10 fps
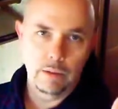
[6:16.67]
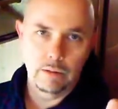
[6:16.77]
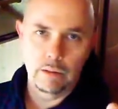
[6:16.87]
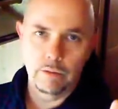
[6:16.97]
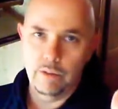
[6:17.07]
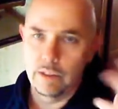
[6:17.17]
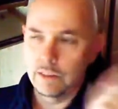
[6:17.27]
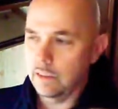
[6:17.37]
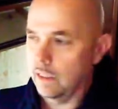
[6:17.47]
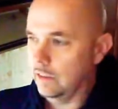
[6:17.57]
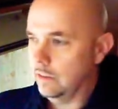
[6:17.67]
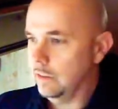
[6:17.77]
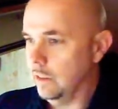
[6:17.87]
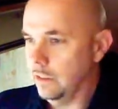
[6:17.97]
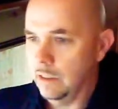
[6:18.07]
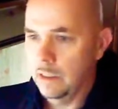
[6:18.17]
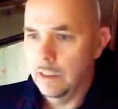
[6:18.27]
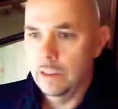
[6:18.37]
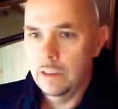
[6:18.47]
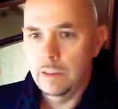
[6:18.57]
Then the very second
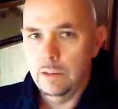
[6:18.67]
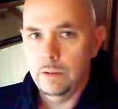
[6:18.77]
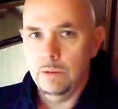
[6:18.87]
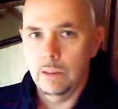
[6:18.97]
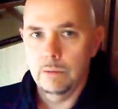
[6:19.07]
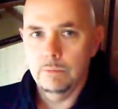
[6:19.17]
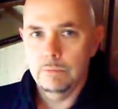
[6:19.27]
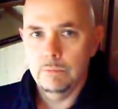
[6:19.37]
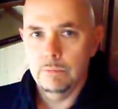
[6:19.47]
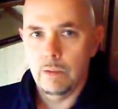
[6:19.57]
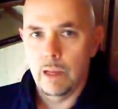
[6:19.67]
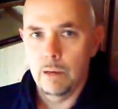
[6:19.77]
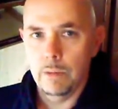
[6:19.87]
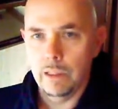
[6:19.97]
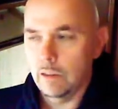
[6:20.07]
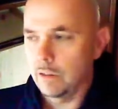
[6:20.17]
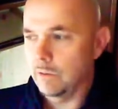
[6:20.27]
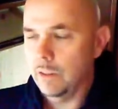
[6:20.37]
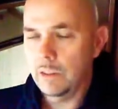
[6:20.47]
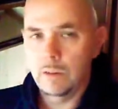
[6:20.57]
I'll make another
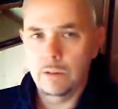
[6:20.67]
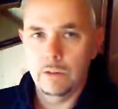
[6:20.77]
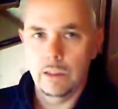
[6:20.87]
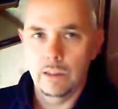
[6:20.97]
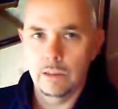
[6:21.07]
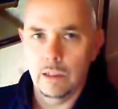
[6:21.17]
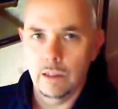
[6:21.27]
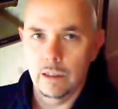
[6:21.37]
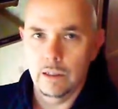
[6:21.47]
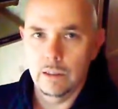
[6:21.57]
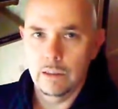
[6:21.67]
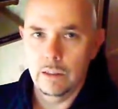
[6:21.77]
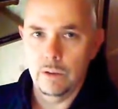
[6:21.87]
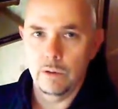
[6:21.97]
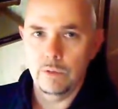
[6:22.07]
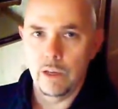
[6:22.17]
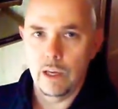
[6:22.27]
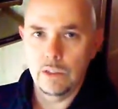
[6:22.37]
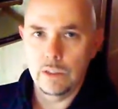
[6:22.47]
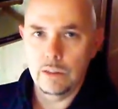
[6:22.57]
video, you'll get a
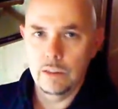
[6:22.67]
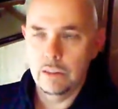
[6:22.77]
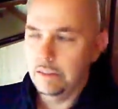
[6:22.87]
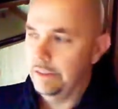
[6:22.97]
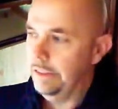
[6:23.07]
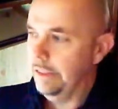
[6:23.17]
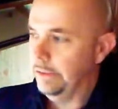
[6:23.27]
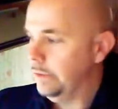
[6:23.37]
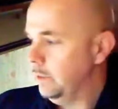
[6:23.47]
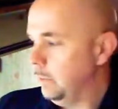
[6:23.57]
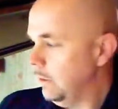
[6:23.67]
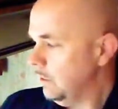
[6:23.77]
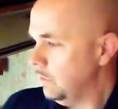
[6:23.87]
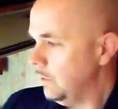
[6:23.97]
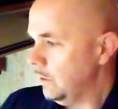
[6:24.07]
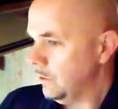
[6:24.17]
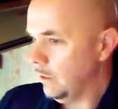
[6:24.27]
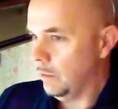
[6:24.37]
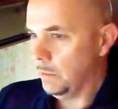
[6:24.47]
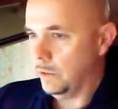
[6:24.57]
notification, and you'll see when my next videos
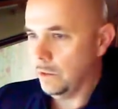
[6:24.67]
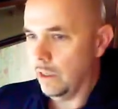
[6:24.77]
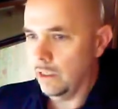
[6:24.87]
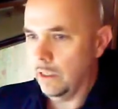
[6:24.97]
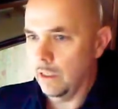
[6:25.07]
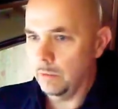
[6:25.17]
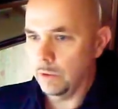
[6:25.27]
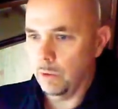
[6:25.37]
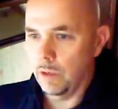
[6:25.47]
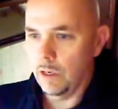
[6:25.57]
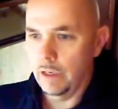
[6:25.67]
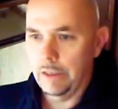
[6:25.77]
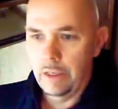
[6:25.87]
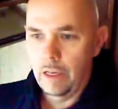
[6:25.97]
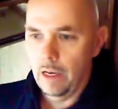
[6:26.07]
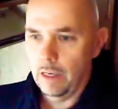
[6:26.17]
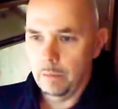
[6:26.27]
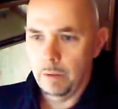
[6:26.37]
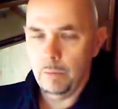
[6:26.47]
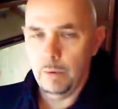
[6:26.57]
are. I'm going to try to get them to where I
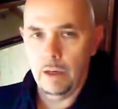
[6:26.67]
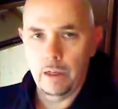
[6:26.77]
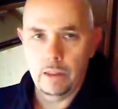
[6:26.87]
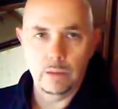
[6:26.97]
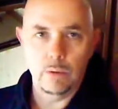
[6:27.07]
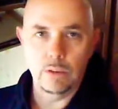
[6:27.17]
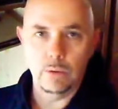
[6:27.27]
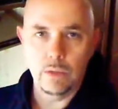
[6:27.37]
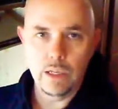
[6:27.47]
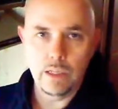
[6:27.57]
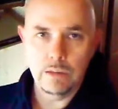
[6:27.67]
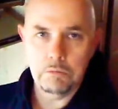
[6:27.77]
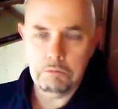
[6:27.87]
can pump one out at least once a week.